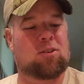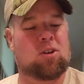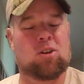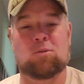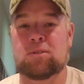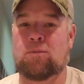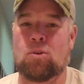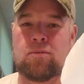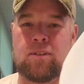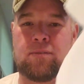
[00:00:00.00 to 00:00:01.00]
the crow was
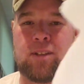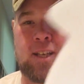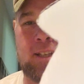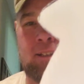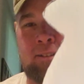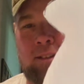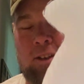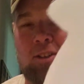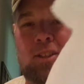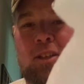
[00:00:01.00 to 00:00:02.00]
415,
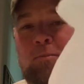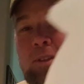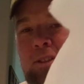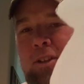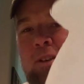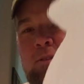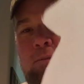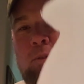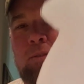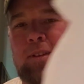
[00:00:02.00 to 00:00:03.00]
or excuse me, the chuck was
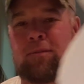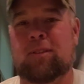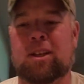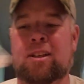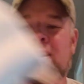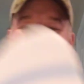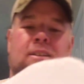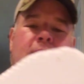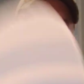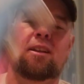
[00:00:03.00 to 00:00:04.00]
415,
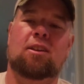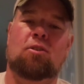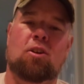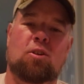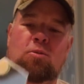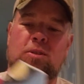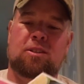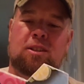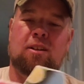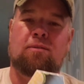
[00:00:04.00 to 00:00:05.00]
and the crow
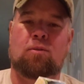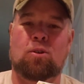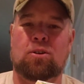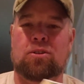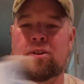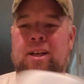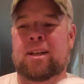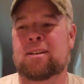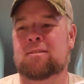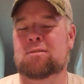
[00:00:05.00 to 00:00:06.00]
was 403.
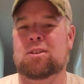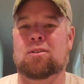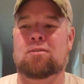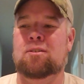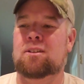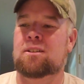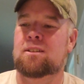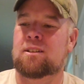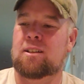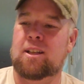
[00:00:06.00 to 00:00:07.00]
So,
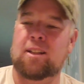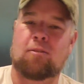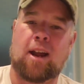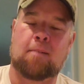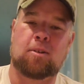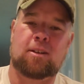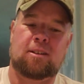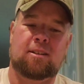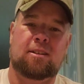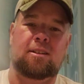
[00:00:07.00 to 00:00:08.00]
and then the
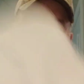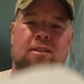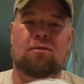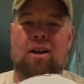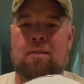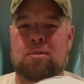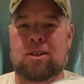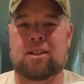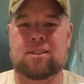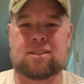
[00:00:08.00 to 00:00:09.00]

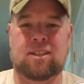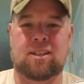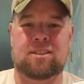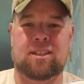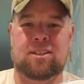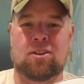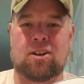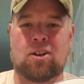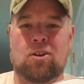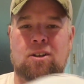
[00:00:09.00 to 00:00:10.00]
rabbit is
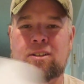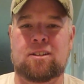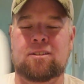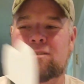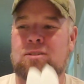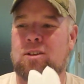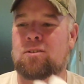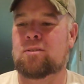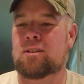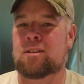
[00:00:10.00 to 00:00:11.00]
600 yards.
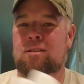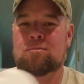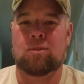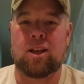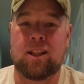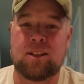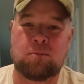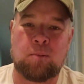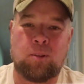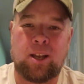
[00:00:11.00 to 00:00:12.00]
So, but yeah, that's
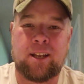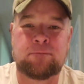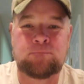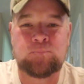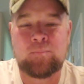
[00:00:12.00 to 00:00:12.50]
my plan.